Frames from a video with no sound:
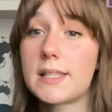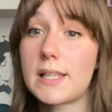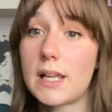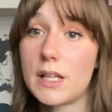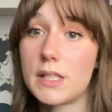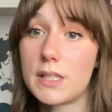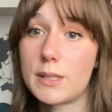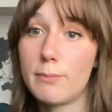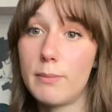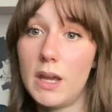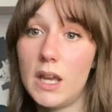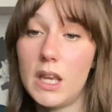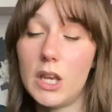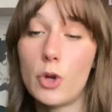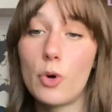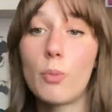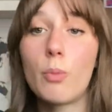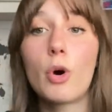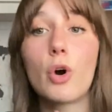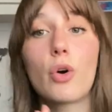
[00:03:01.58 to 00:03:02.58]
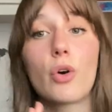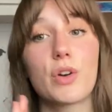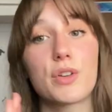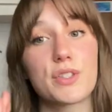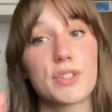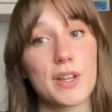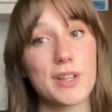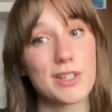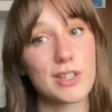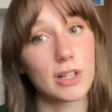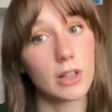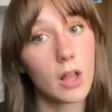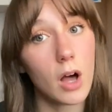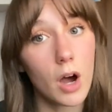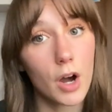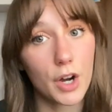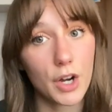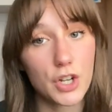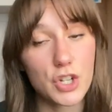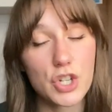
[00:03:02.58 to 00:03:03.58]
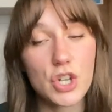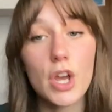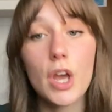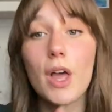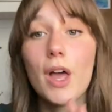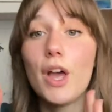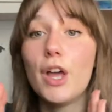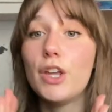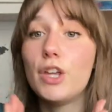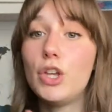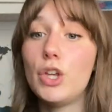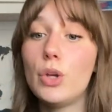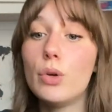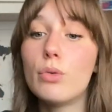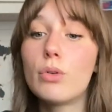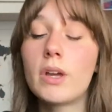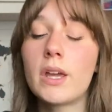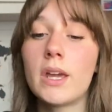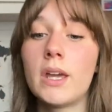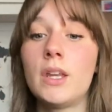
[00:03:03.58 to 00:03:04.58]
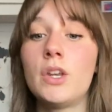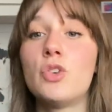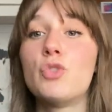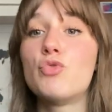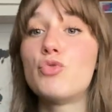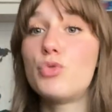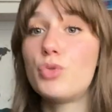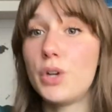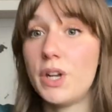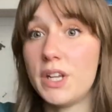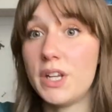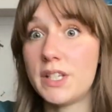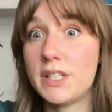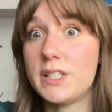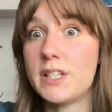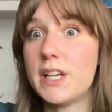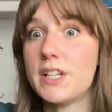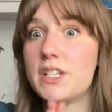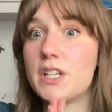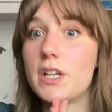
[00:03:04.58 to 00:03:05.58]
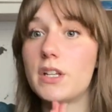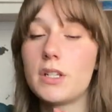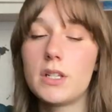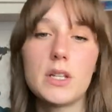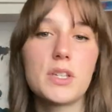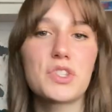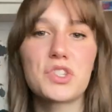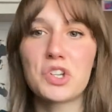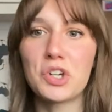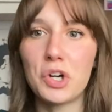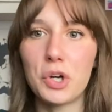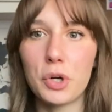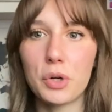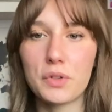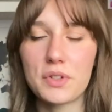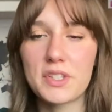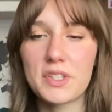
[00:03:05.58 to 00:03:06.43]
size medium or a size large, you can read that this girl